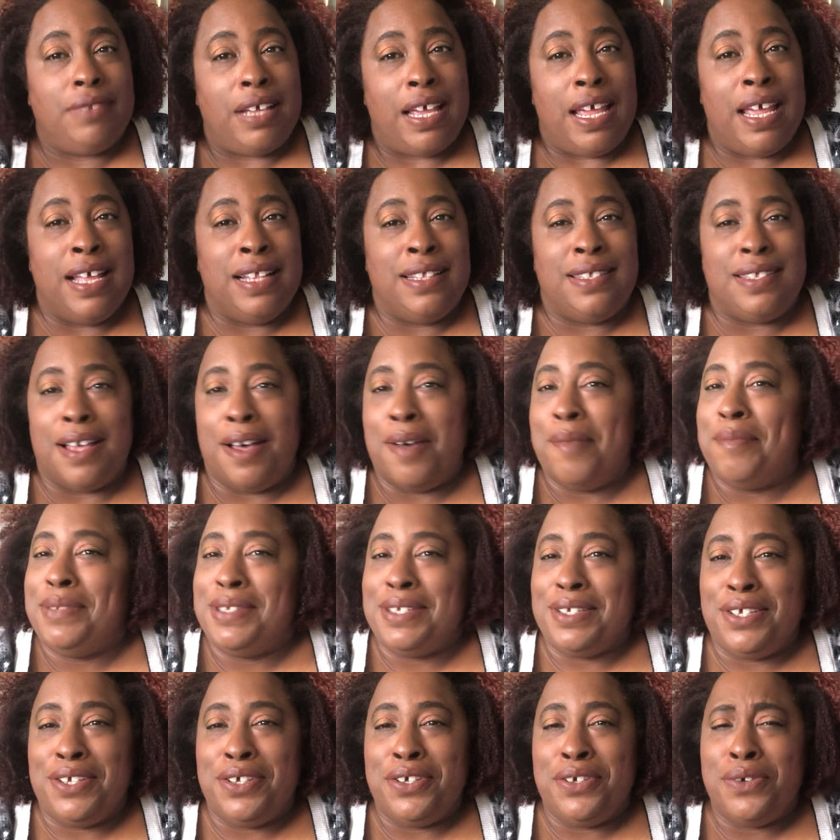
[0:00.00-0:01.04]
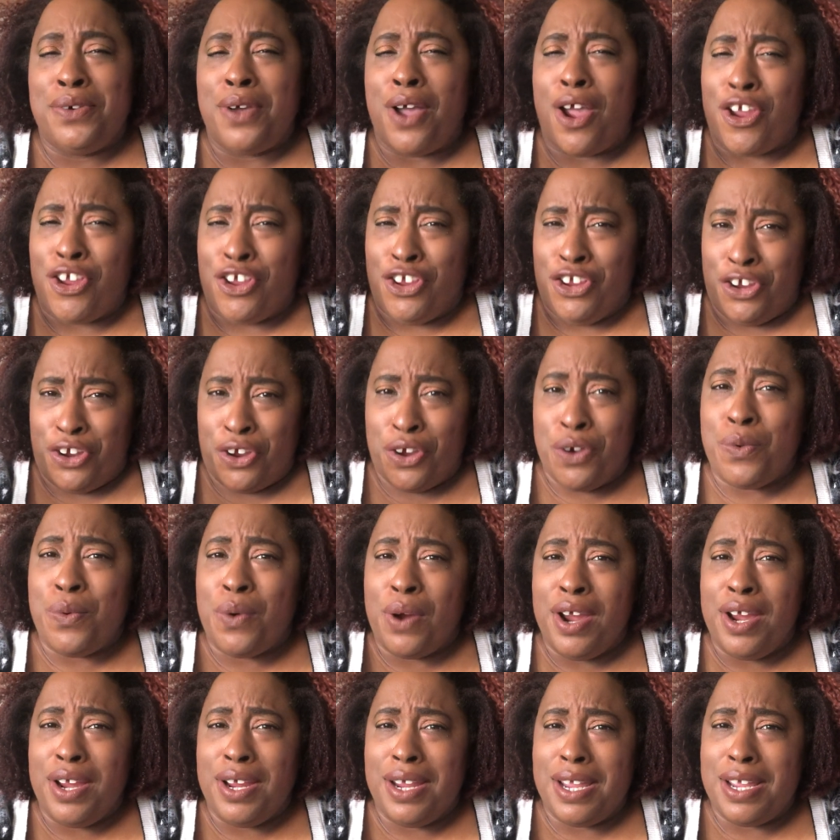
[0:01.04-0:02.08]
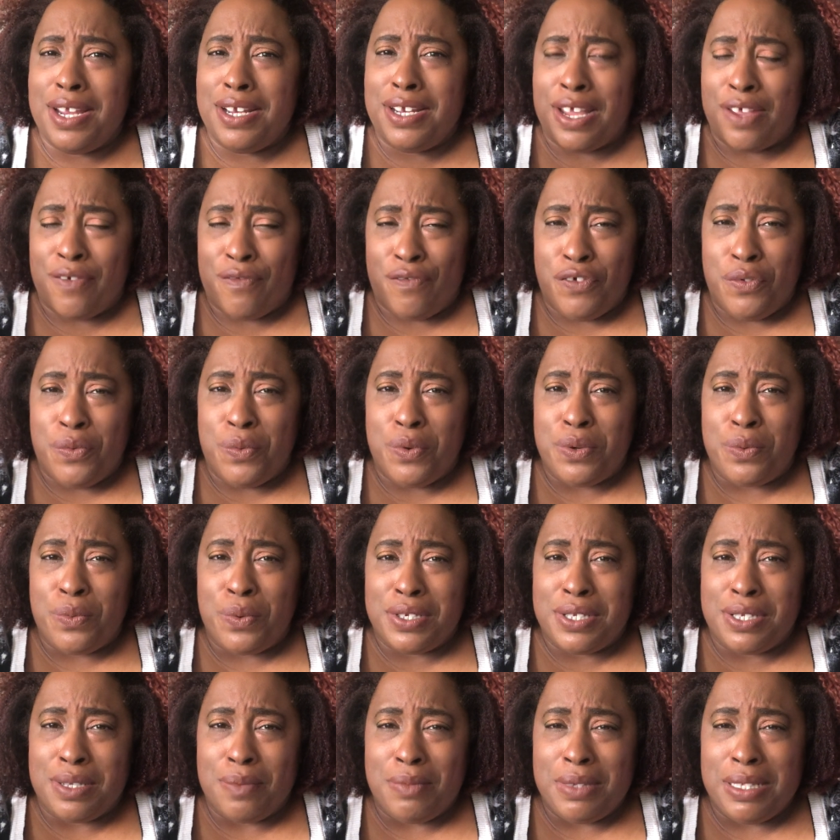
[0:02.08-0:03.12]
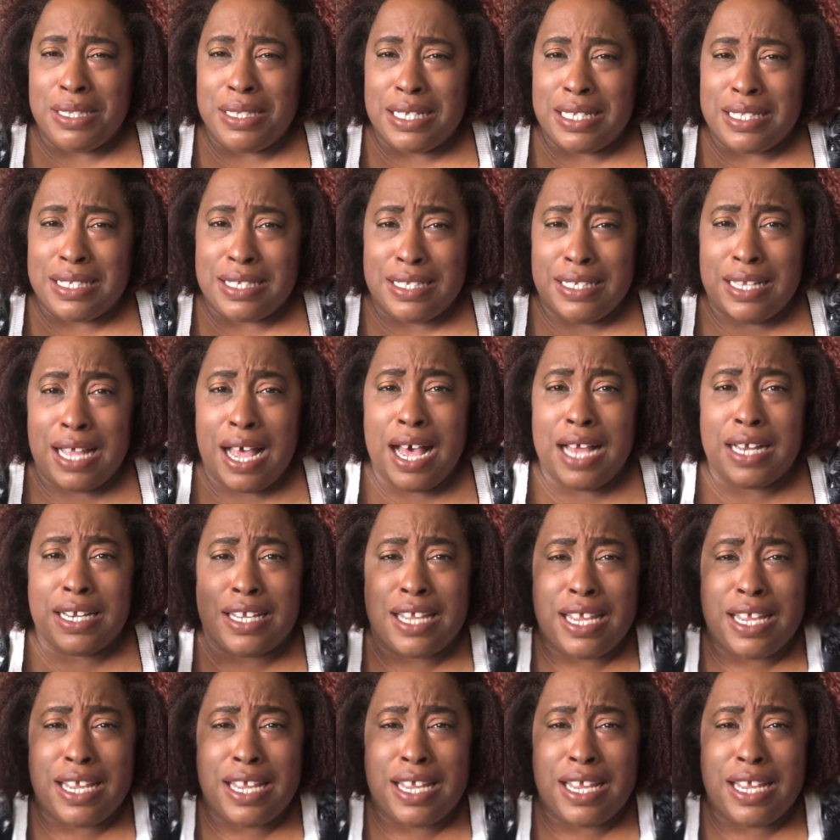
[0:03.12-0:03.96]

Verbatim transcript: It's up to you. You're wearing it. If you want to wear something that's not